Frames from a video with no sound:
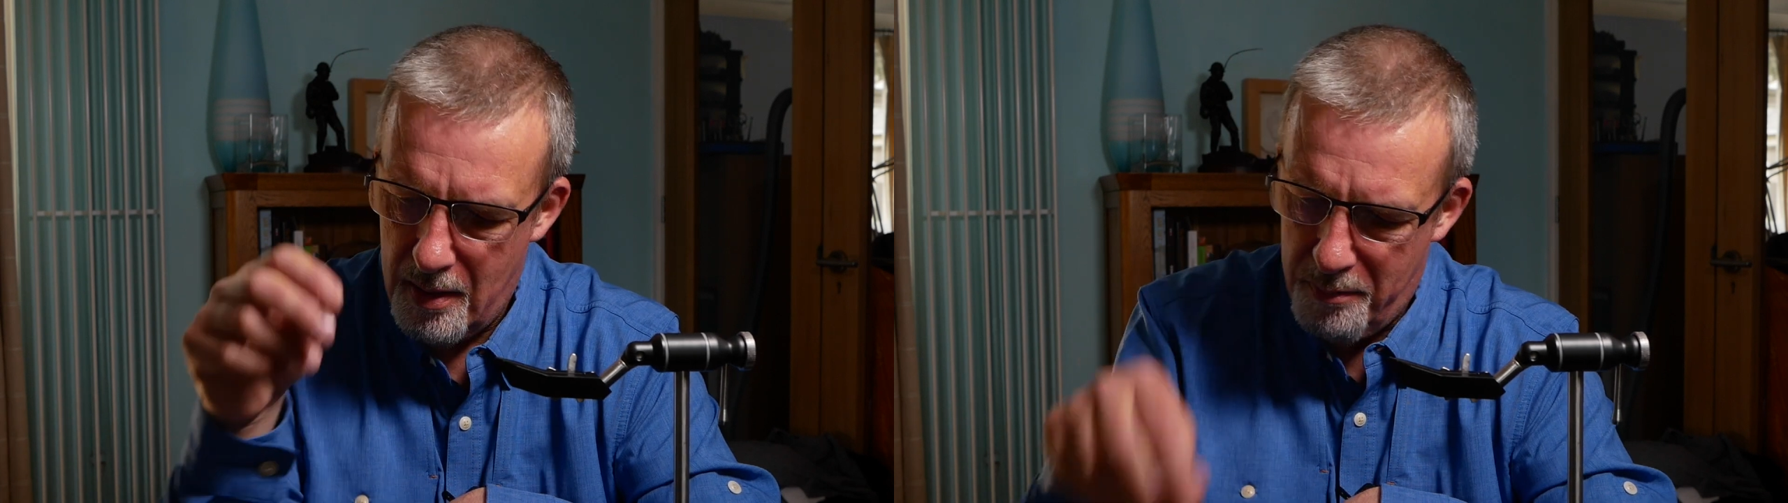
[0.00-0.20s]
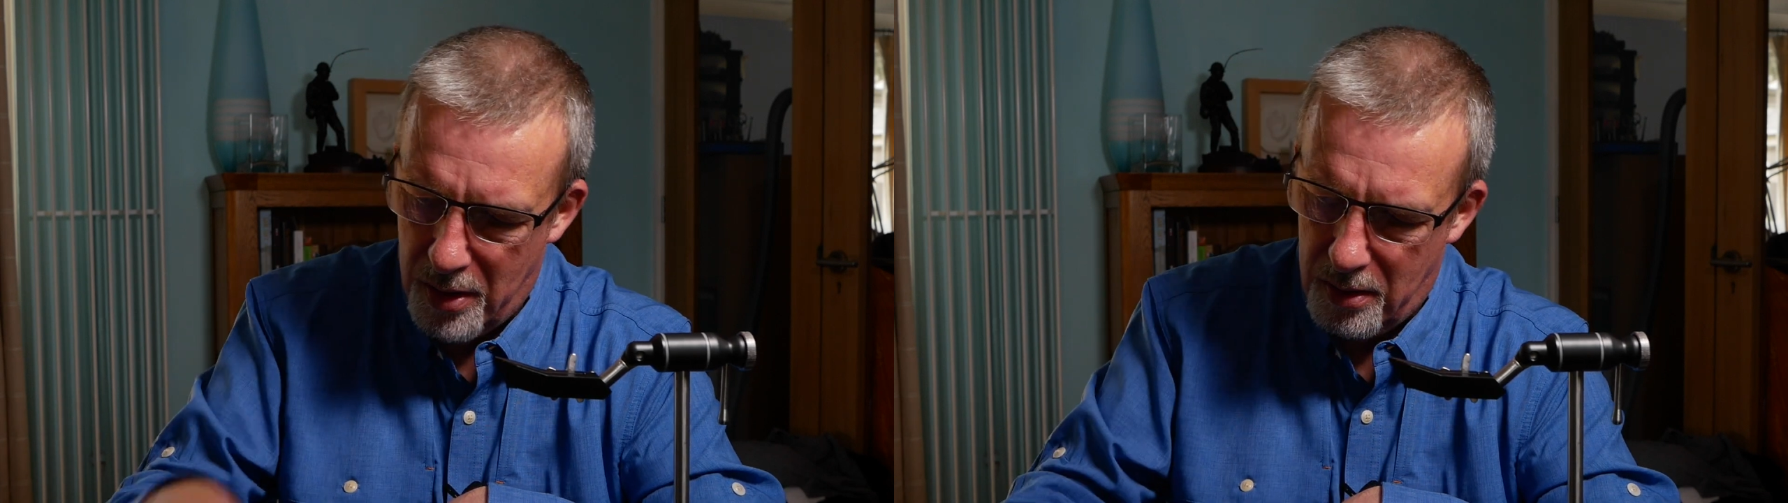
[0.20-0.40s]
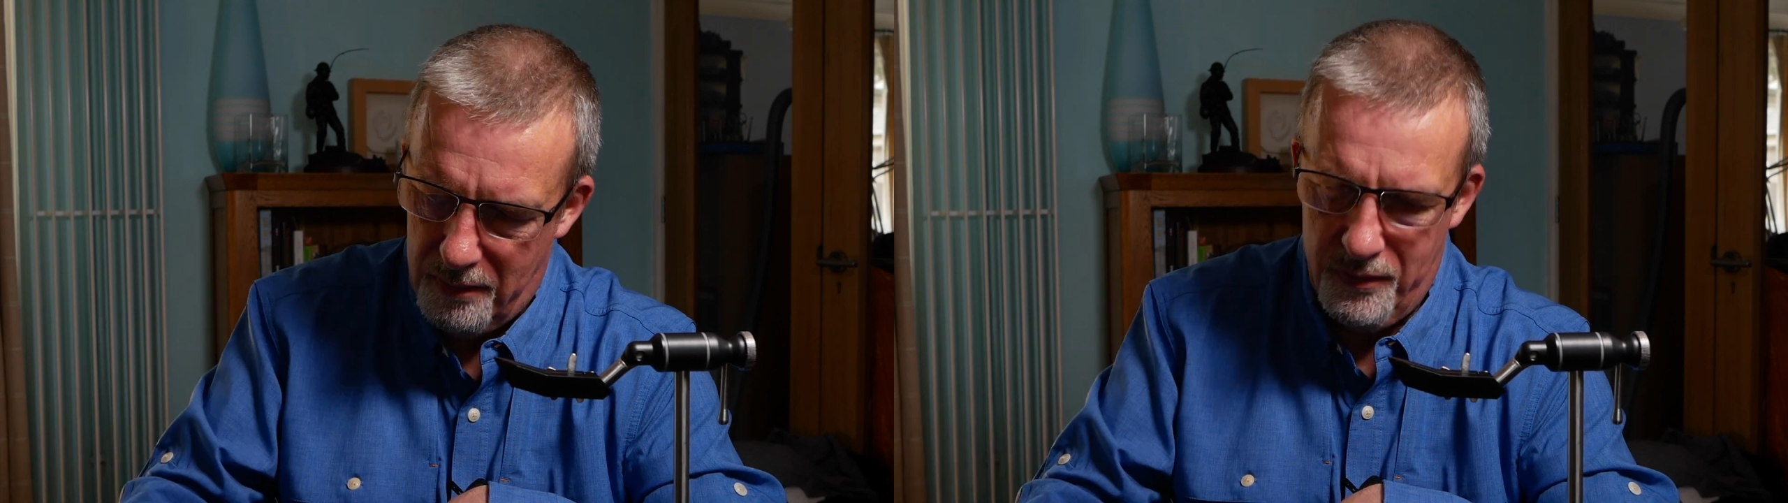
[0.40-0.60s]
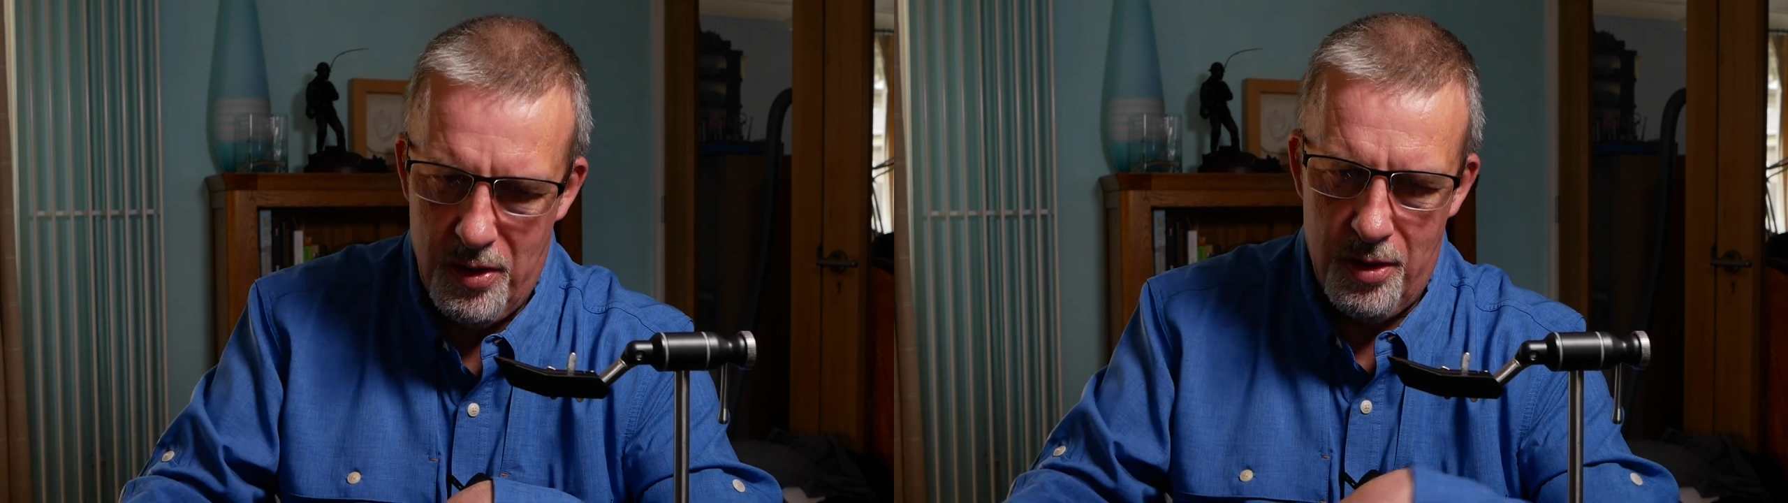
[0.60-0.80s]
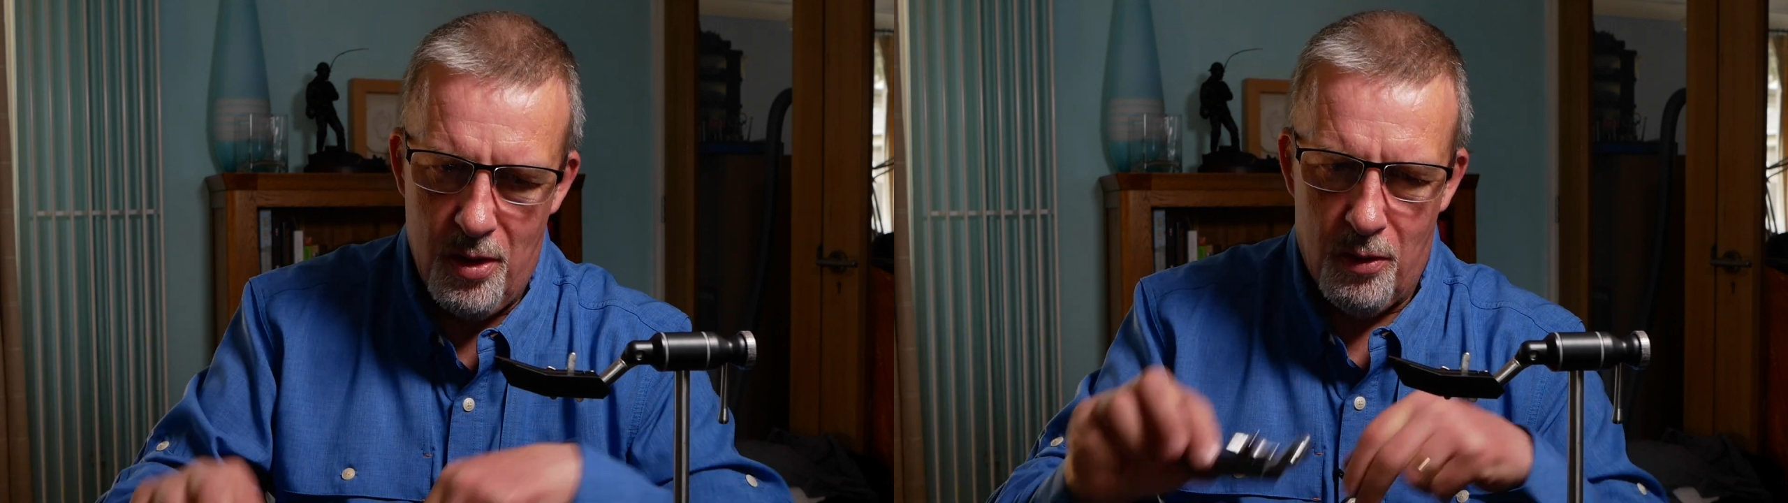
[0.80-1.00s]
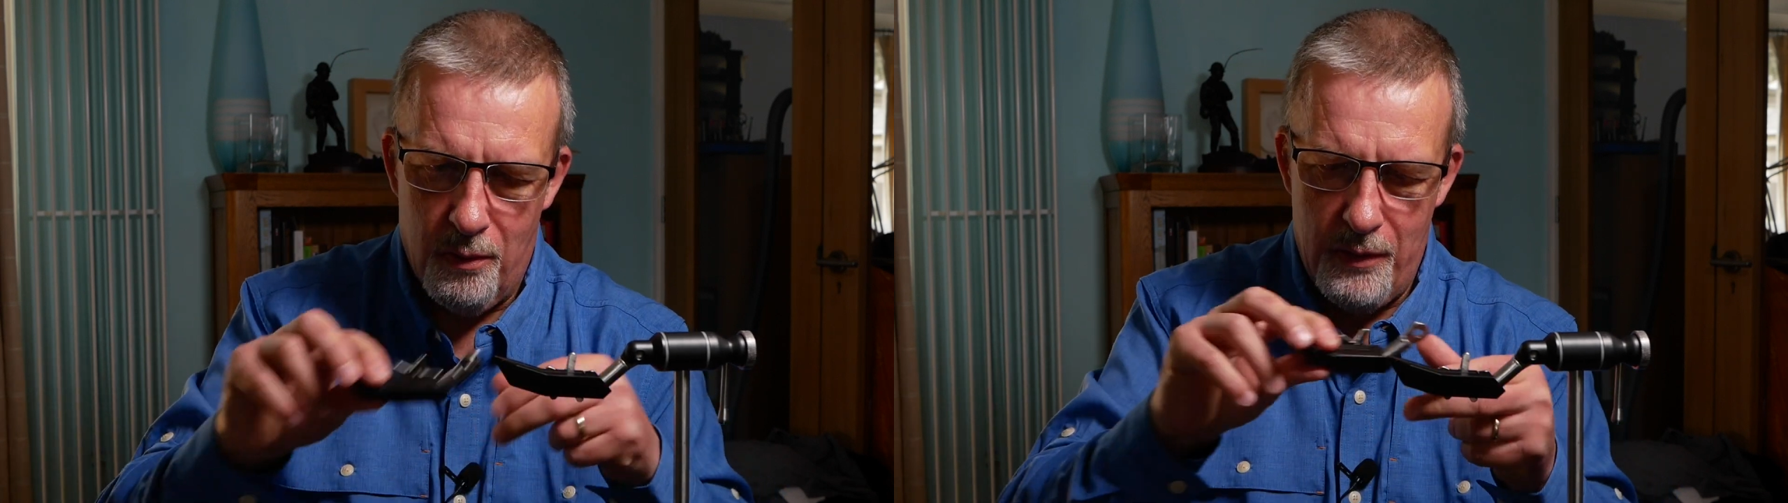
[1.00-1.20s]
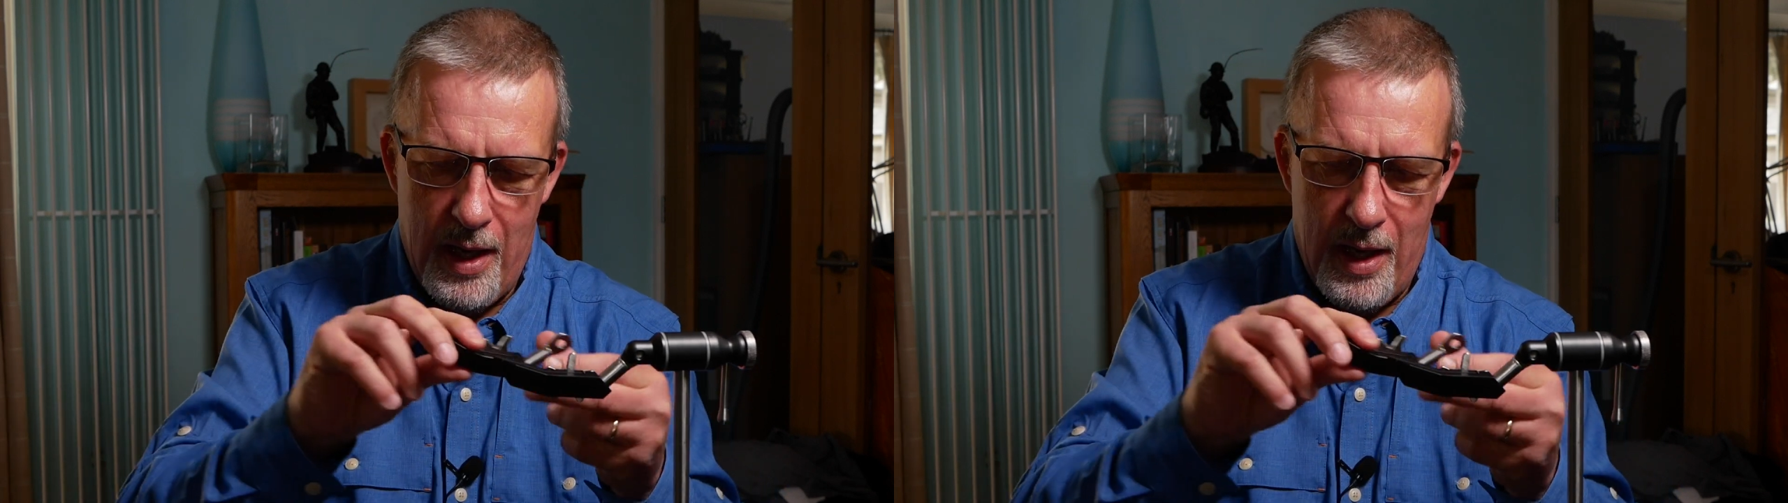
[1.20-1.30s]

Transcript: but you know,